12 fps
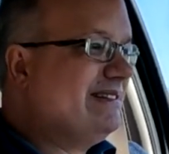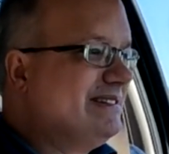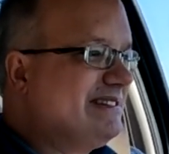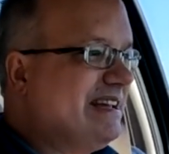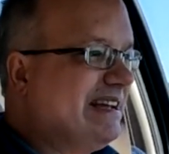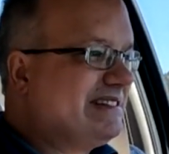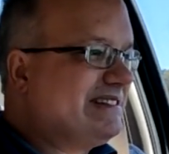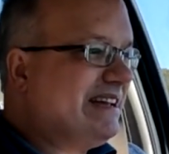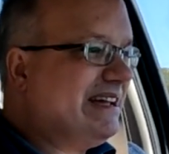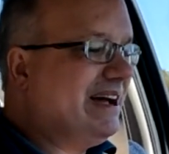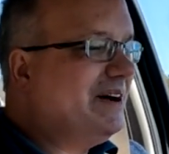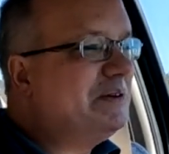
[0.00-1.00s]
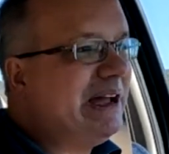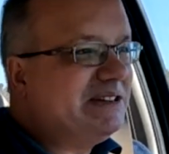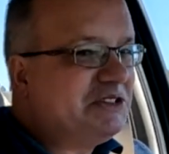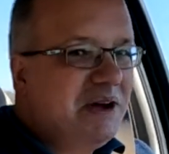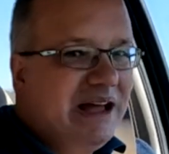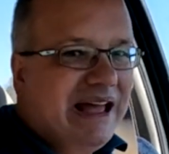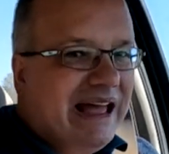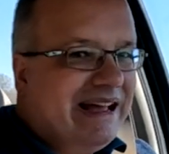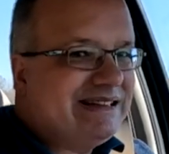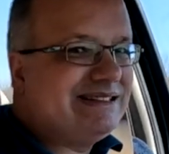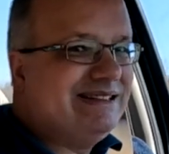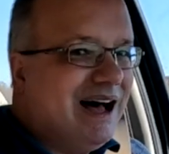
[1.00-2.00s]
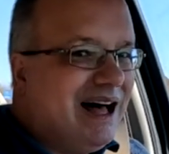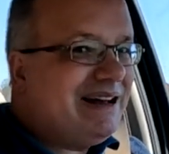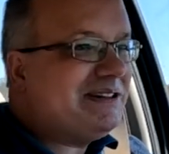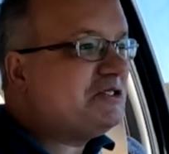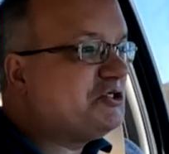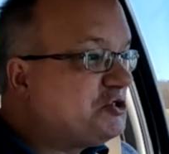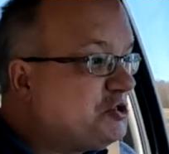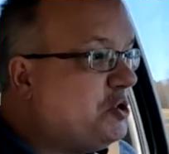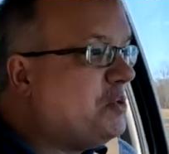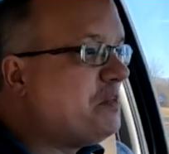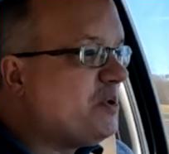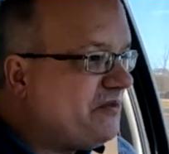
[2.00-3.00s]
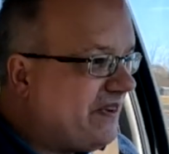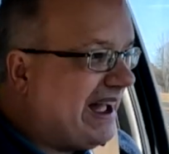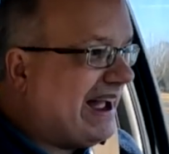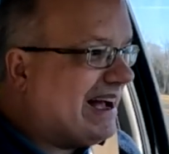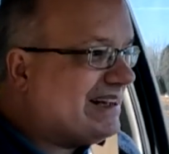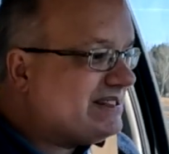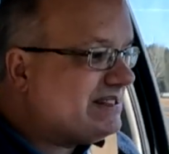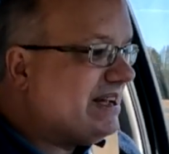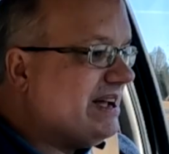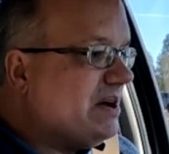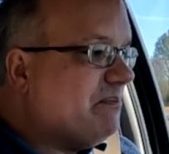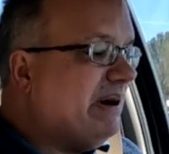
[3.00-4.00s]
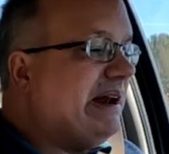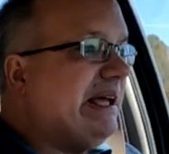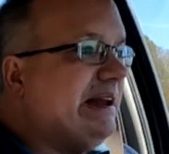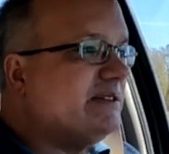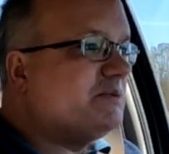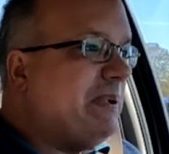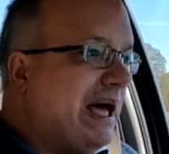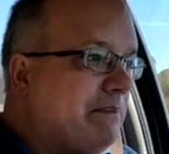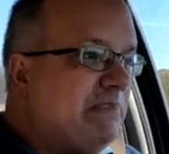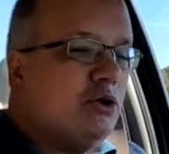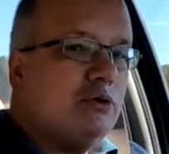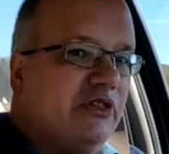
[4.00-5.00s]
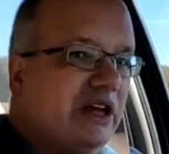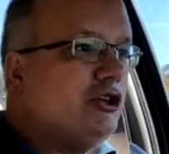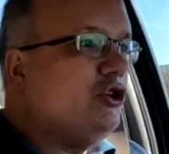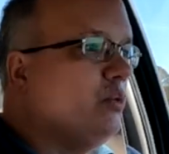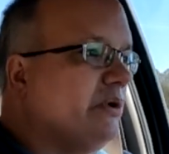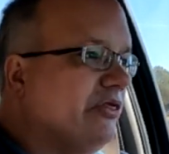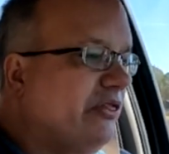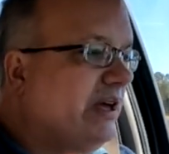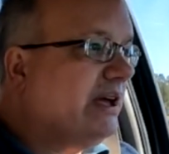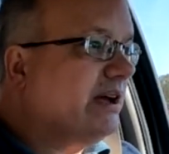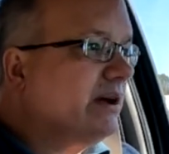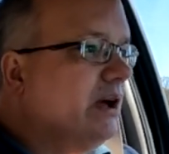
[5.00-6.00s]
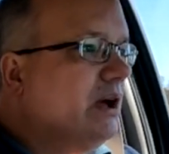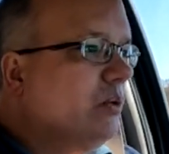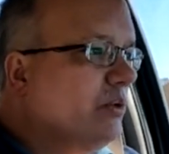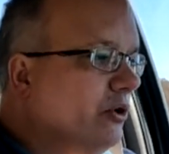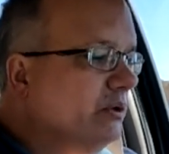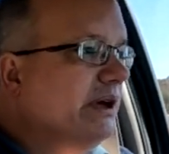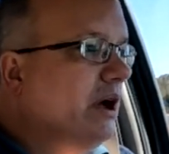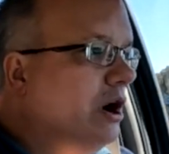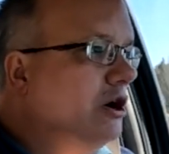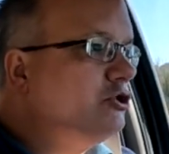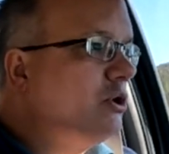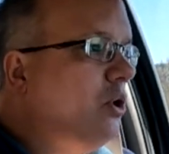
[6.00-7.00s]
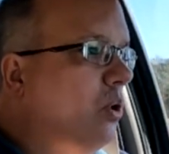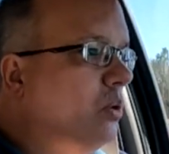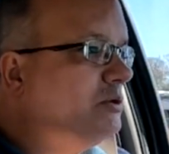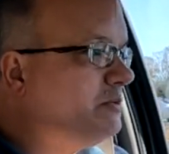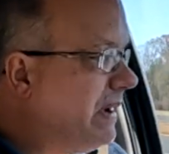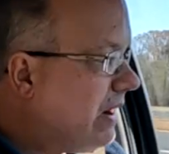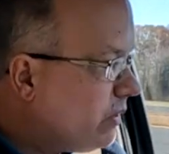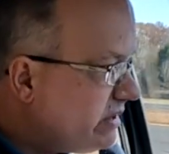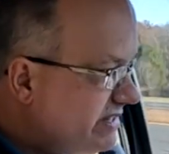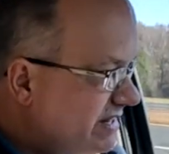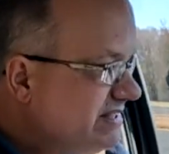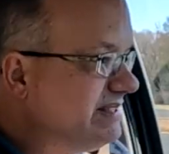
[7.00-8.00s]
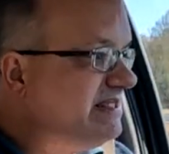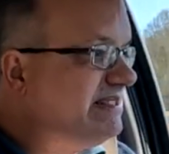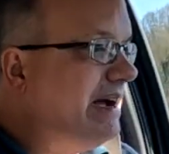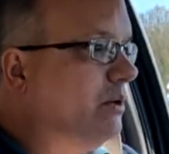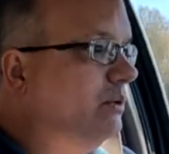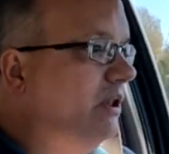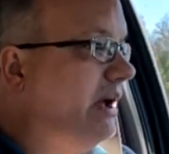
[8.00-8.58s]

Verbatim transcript: 60. Okay, so it's not super fast, but it is peppier than you would think. With only 100 horsepower, it doesn't sound